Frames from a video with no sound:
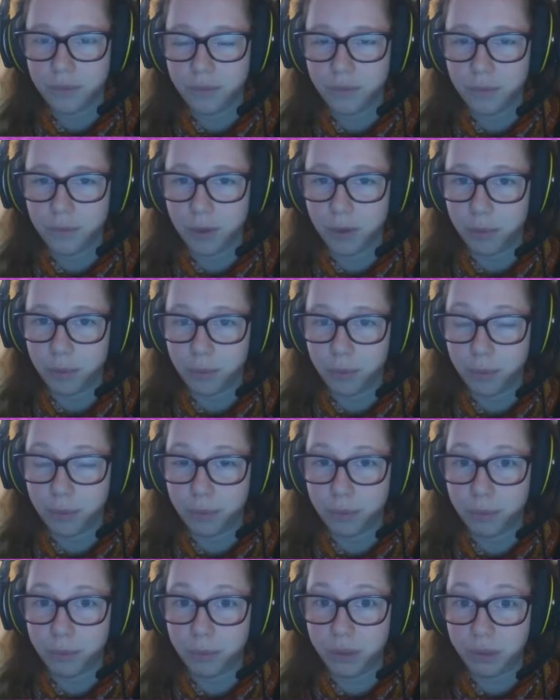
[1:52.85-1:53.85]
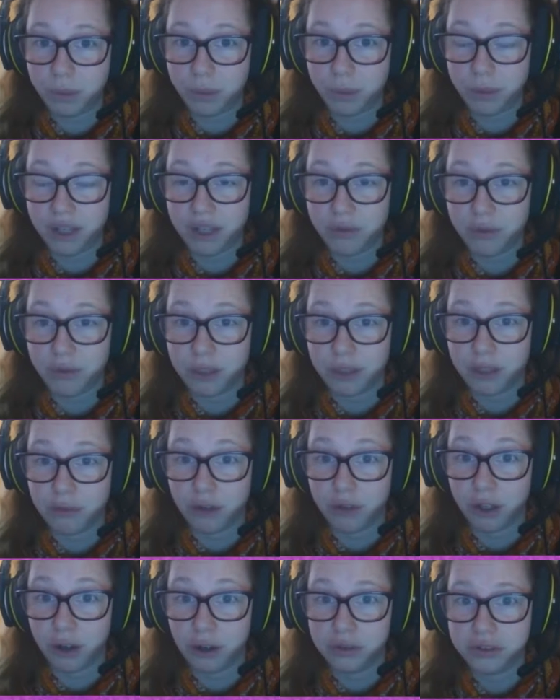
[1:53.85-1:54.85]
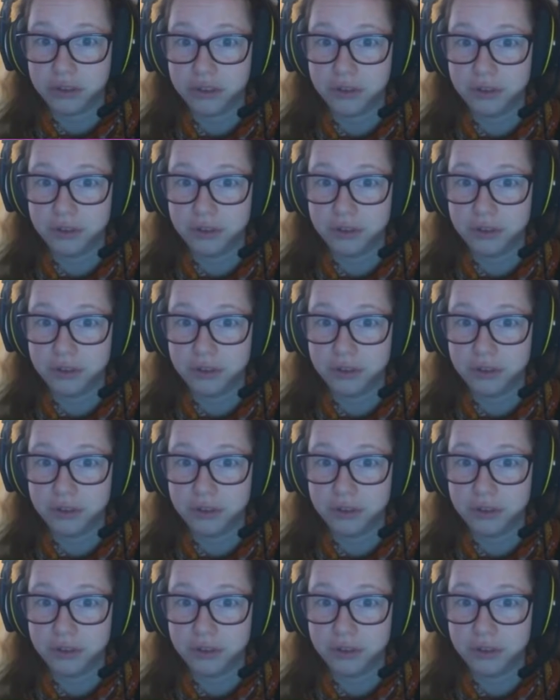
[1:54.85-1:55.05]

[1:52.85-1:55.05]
but be prepared for me to run off.